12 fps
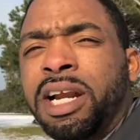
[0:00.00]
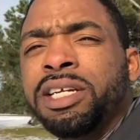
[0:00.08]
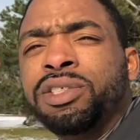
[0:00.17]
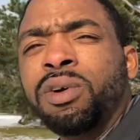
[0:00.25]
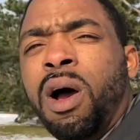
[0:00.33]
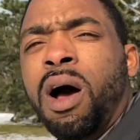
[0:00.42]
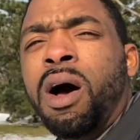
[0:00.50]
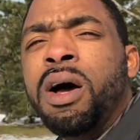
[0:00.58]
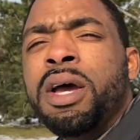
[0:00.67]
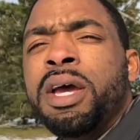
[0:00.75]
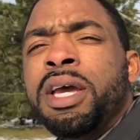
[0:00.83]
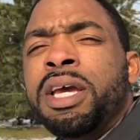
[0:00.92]
that I draw
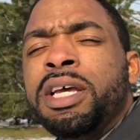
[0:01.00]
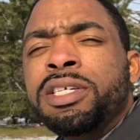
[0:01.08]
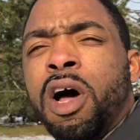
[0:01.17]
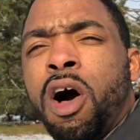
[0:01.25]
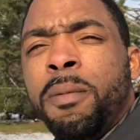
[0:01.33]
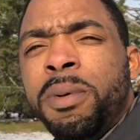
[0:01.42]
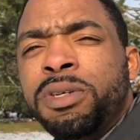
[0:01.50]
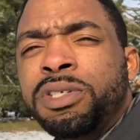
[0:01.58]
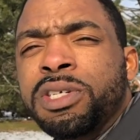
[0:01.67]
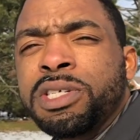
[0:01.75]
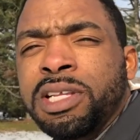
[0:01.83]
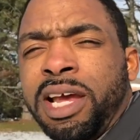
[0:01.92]
is almost
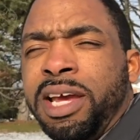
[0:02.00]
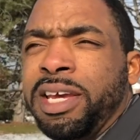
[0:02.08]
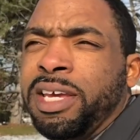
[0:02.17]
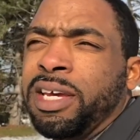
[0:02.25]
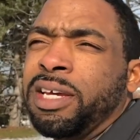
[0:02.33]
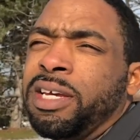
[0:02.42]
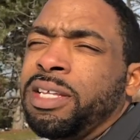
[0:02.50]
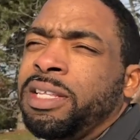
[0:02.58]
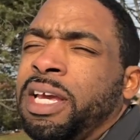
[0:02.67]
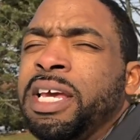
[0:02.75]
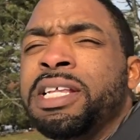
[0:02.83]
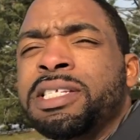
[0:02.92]
just like
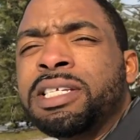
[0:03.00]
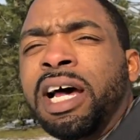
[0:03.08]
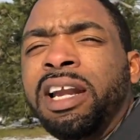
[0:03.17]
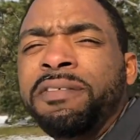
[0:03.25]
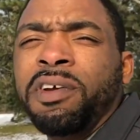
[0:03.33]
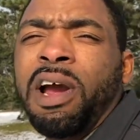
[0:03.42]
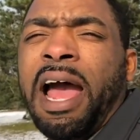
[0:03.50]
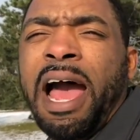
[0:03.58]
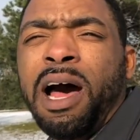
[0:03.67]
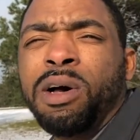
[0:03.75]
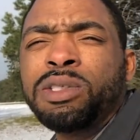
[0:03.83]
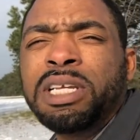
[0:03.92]
the inside of your
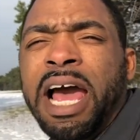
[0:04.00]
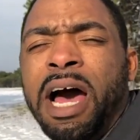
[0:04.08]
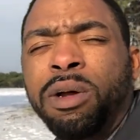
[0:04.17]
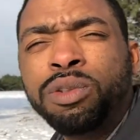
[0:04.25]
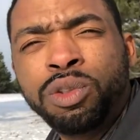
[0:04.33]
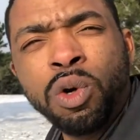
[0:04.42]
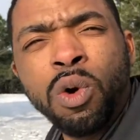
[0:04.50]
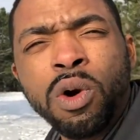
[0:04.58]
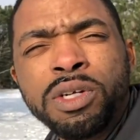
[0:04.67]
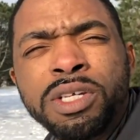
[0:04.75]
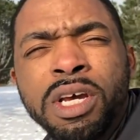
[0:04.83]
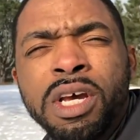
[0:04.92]
house
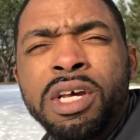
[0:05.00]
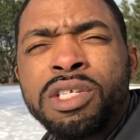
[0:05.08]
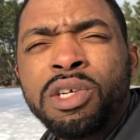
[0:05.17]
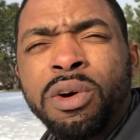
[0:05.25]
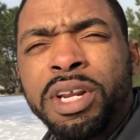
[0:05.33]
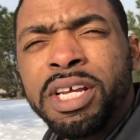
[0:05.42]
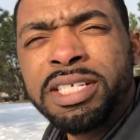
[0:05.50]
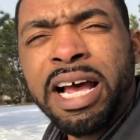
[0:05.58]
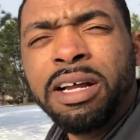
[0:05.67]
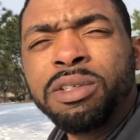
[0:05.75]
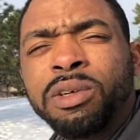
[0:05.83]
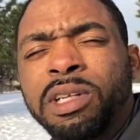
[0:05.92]
outdoors. So it is
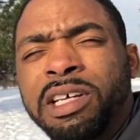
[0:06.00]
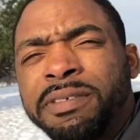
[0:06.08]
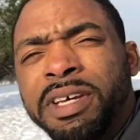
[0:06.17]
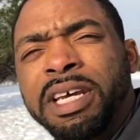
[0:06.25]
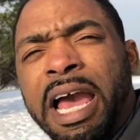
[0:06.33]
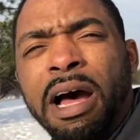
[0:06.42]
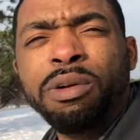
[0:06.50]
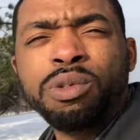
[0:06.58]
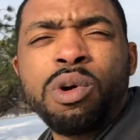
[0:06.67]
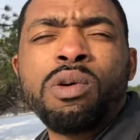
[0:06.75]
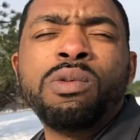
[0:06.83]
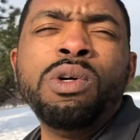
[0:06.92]
outdoor living,
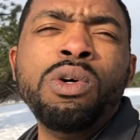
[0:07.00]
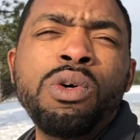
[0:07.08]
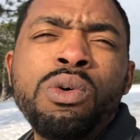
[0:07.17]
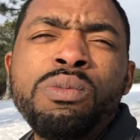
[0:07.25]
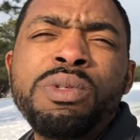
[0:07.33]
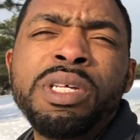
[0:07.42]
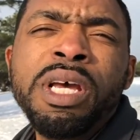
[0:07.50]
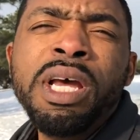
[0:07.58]
outdoor rooms.